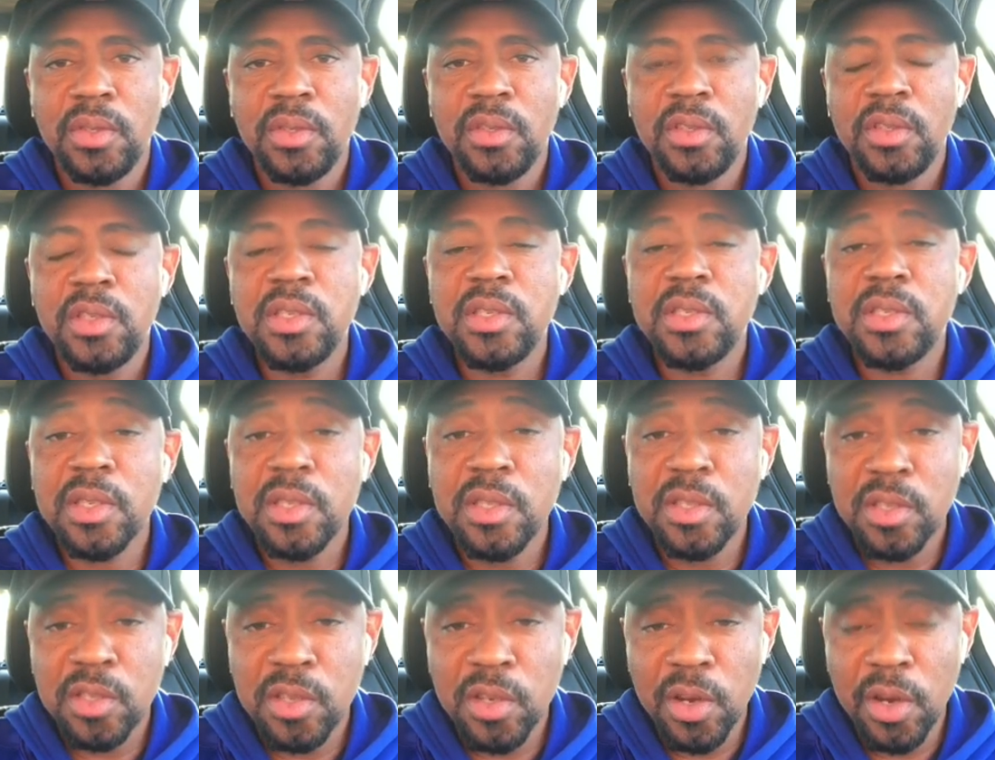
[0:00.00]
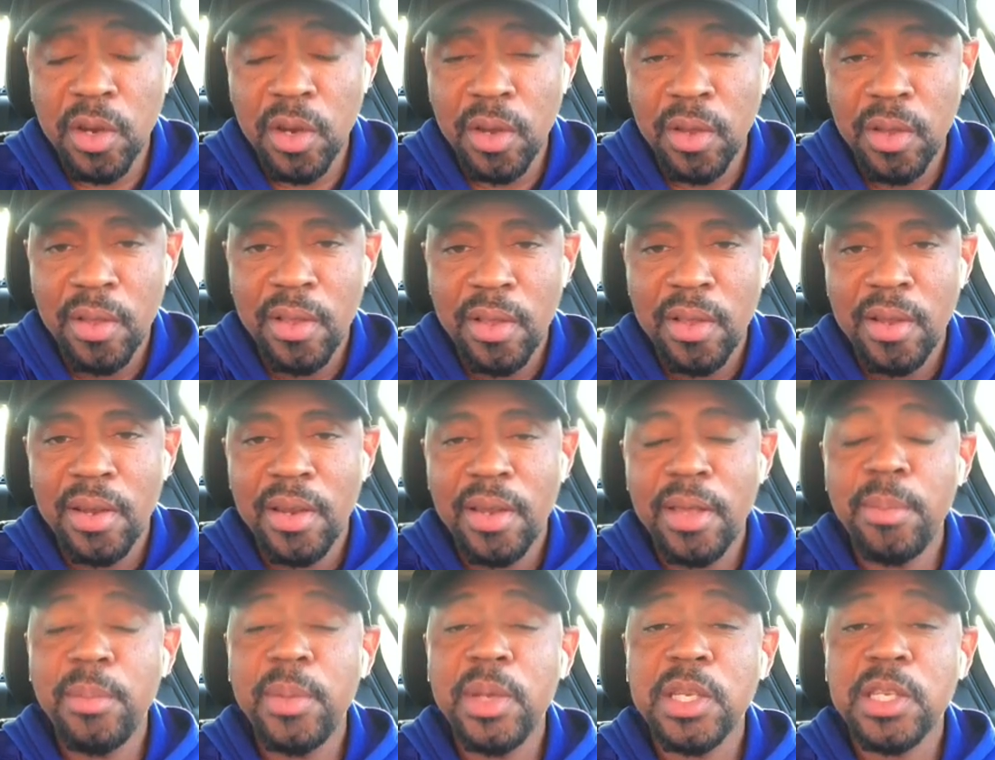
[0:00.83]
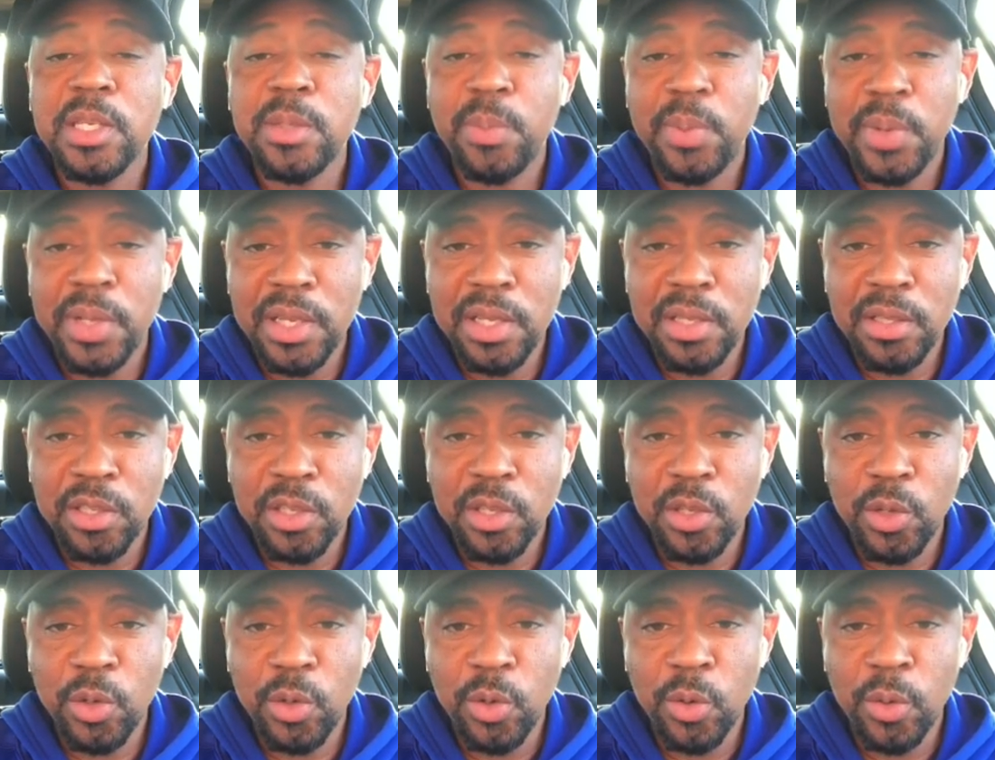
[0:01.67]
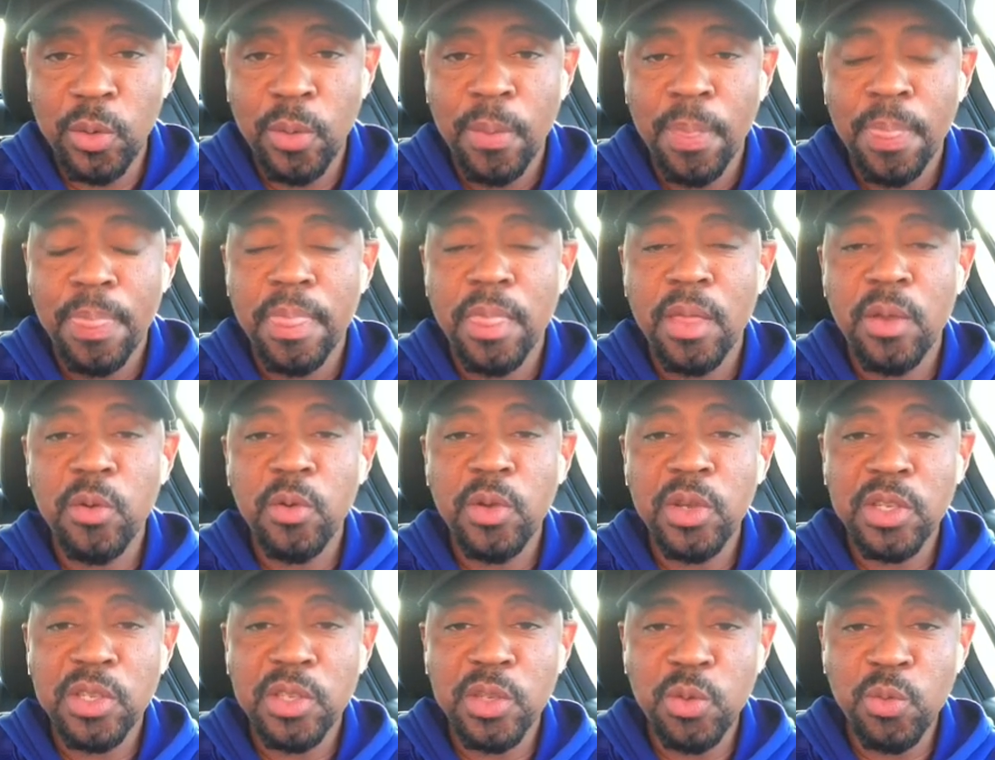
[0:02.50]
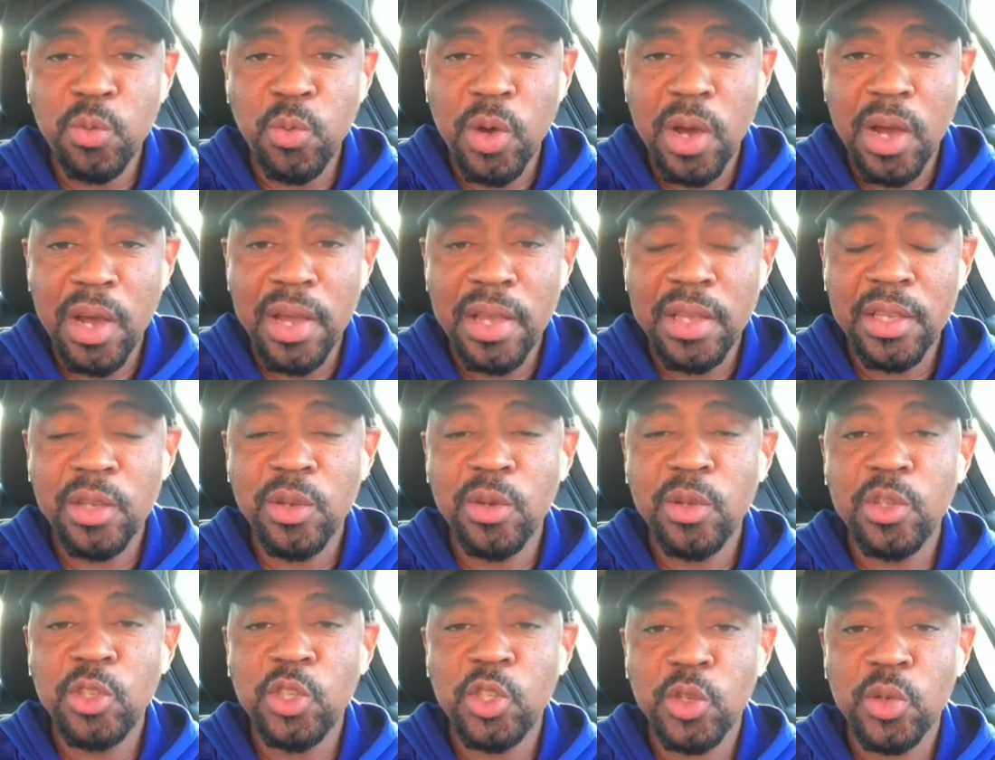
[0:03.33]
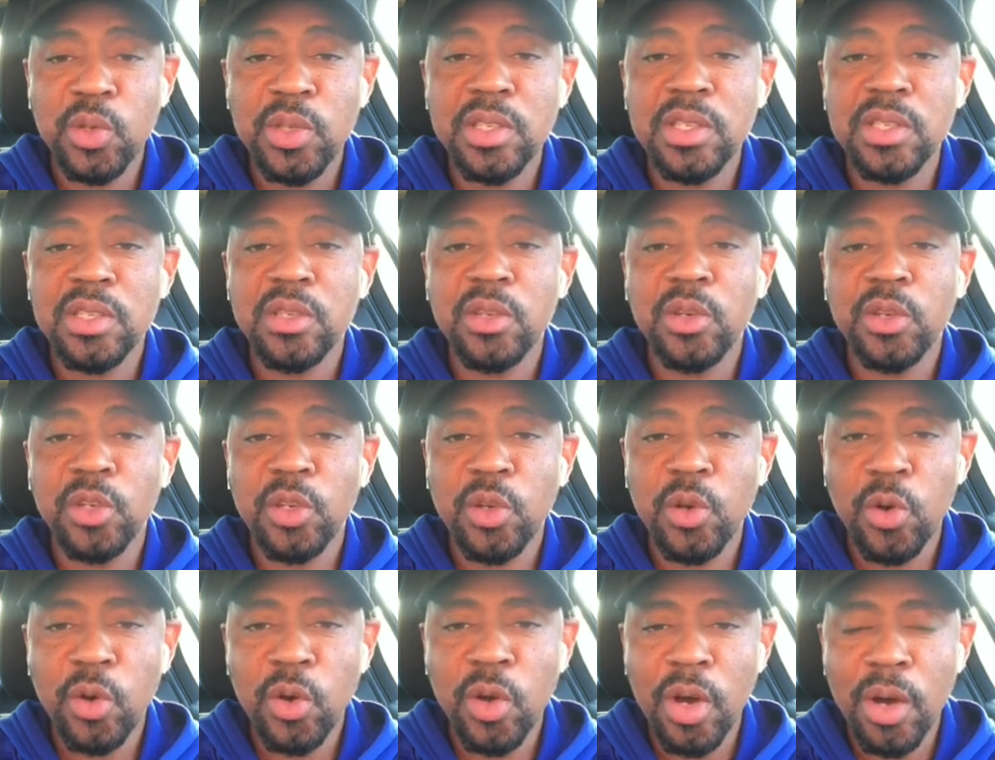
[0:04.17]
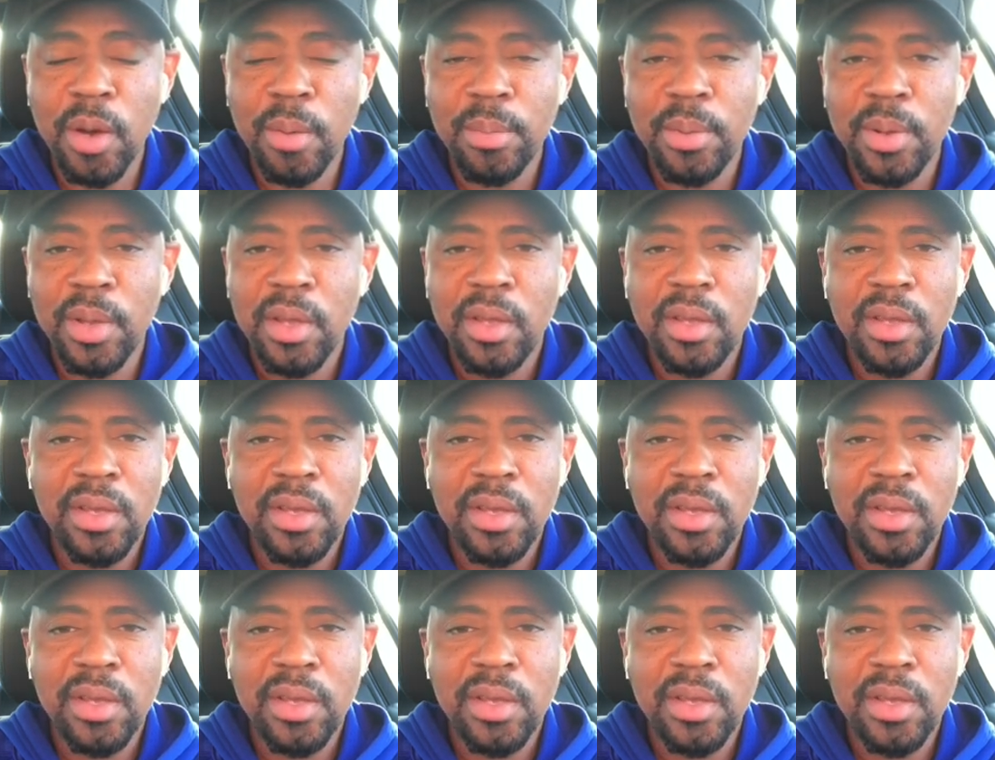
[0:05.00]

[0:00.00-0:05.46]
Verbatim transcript: she said sir let me explain to you the reason why your insurance is going to go up